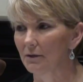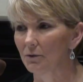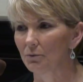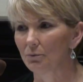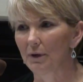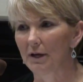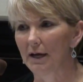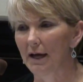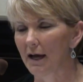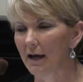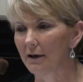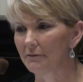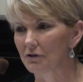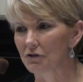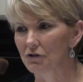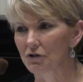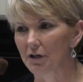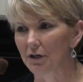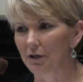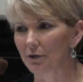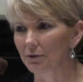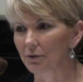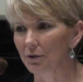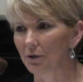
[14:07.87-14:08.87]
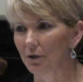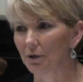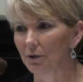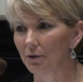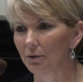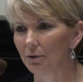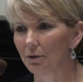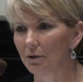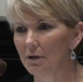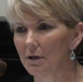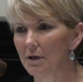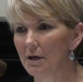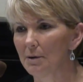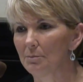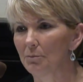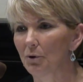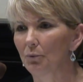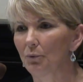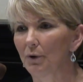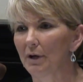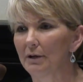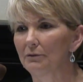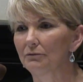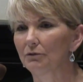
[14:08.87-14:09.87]
We have a shared goal,
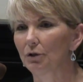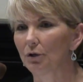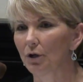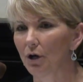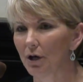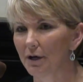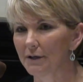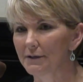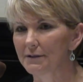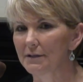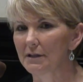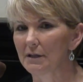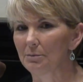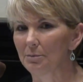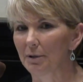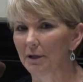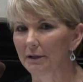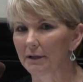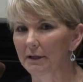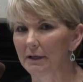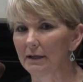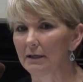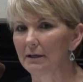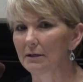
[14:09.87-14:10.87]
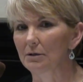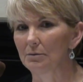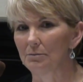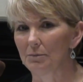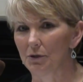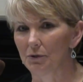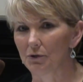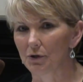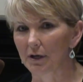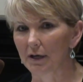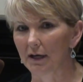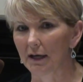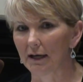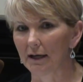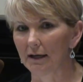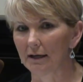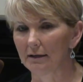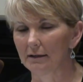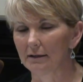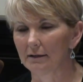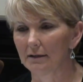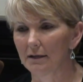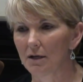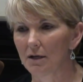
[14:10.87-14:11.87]
but we have lost the ability to communicate.